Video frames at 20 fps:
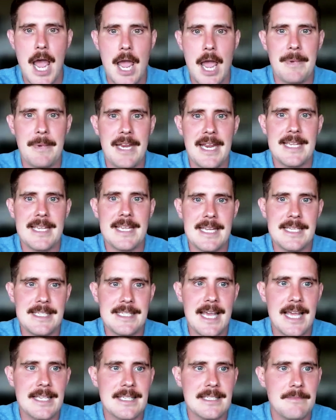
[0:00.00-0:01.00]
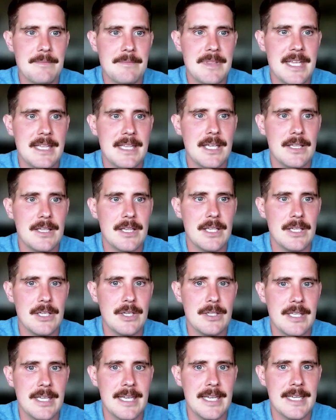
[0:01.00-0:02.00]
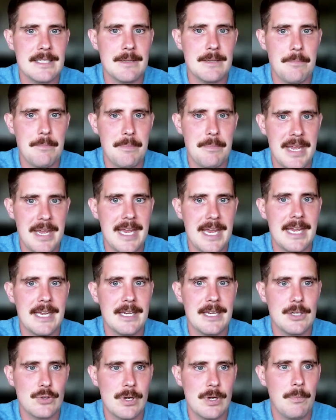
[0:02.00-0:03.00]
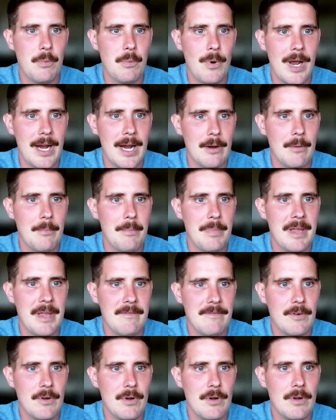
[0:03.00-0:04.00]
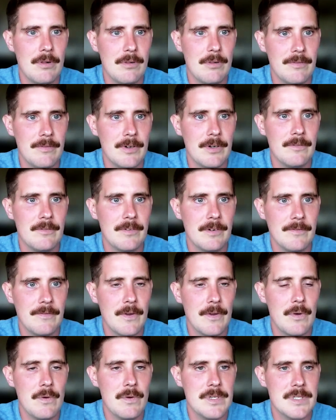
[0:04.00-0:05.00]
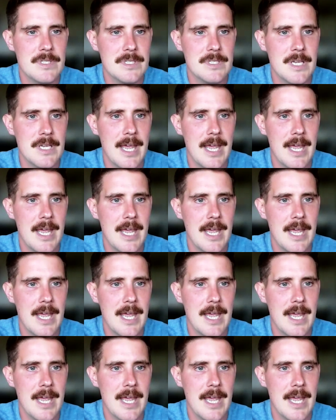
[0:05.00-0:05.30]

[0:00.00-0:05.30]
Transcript: Is that something that you think is a big tripwire and pitfall for folks,